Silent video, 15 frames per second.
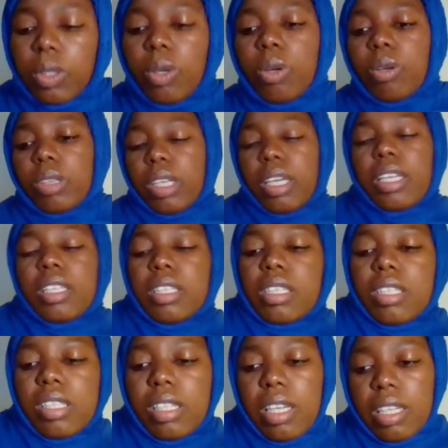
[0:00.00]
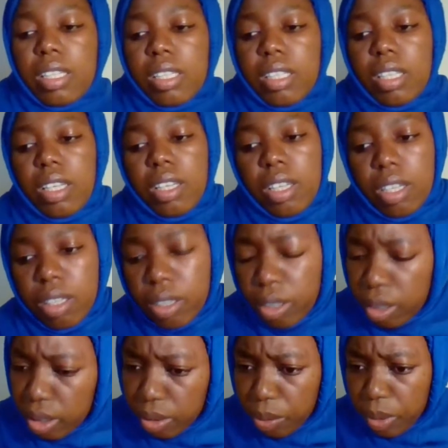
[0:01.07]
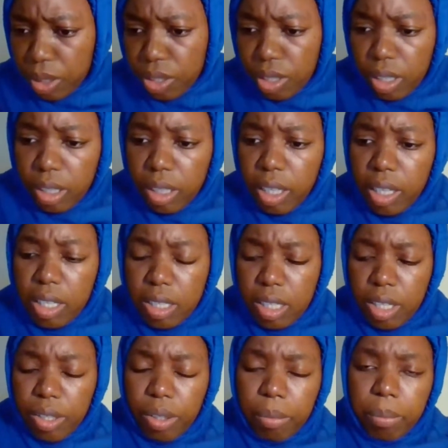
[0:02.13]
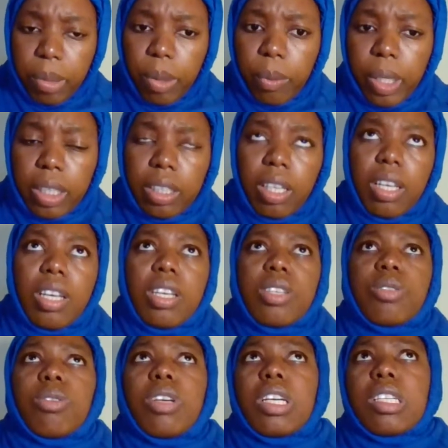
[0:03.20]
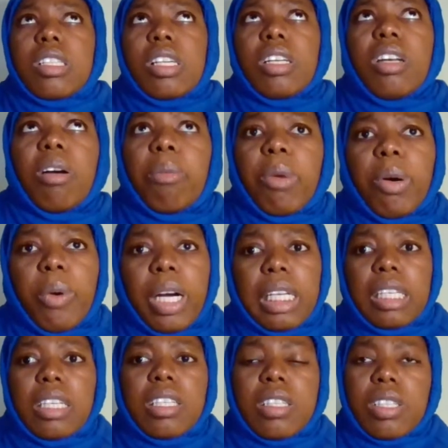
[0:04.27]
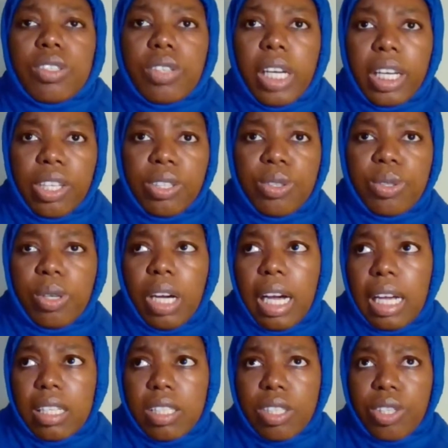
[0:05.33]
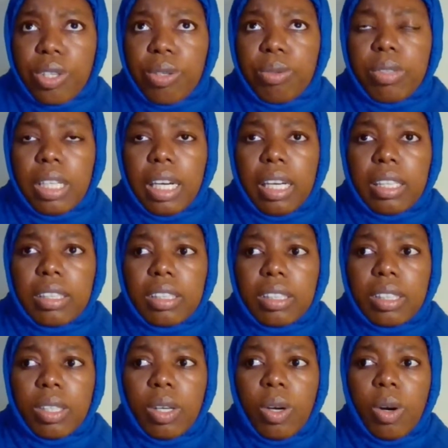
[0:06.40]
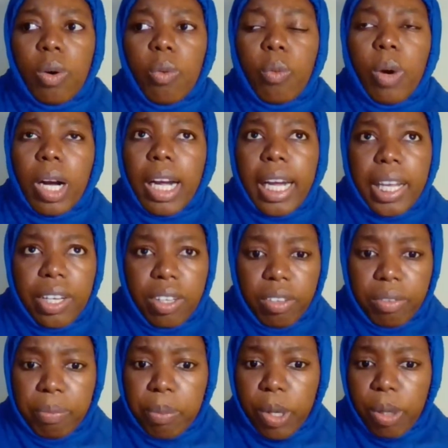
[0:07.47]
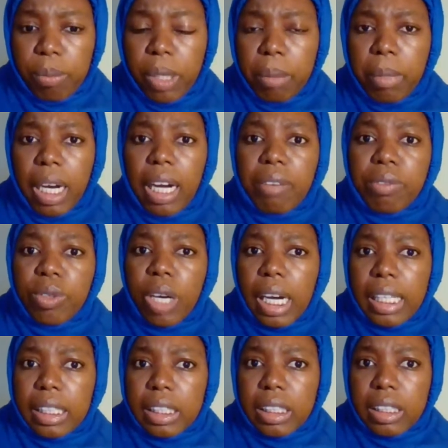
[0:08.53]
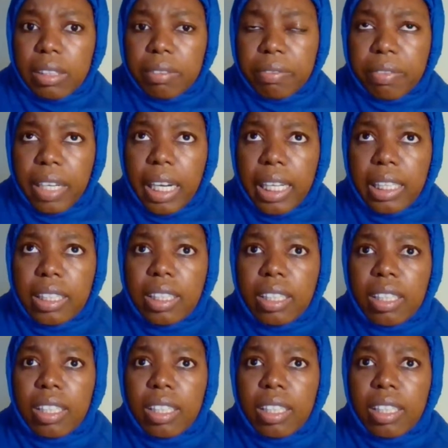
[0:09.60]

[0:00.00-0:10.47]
Okay, the CSC question, essay number one. So essay number one is trying to ask you that what kind of problem have you identified